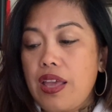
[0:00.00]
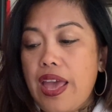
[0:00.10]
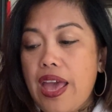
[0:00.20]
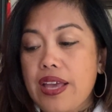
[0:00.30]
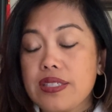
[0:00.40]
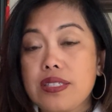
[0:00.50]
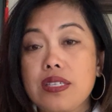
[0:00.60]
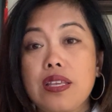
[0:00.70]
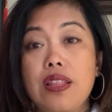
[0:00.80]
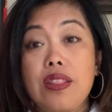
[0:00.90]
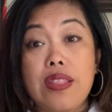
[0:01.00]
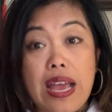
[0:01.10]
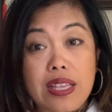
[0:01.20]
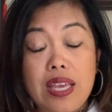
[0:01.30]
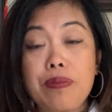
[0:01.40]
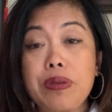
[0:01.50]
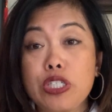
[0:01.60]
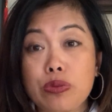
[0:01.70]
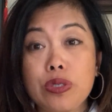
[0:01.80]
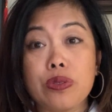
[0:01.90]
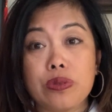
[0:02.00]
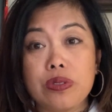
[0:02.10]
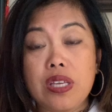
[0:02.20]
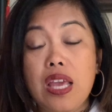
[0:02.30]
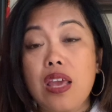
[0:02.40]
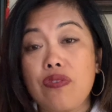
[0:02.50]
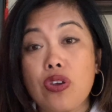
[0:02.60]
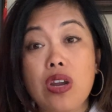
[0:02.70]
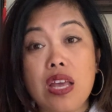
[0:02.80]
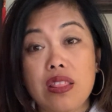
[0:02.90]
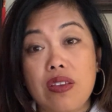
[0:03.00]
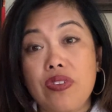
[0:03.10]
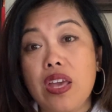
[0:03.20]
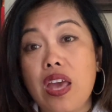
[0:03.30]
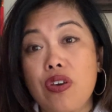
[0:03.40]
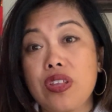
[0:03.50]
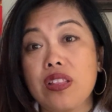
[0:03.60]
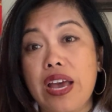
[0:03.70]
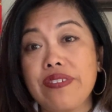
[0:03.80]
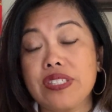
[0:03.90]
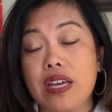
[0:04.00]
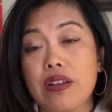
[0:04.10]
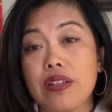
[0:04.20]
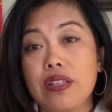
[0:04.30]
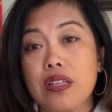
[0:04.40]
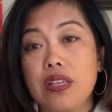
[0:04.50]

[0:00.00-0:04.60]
And that can be true if you're not living a healthy lifestyle.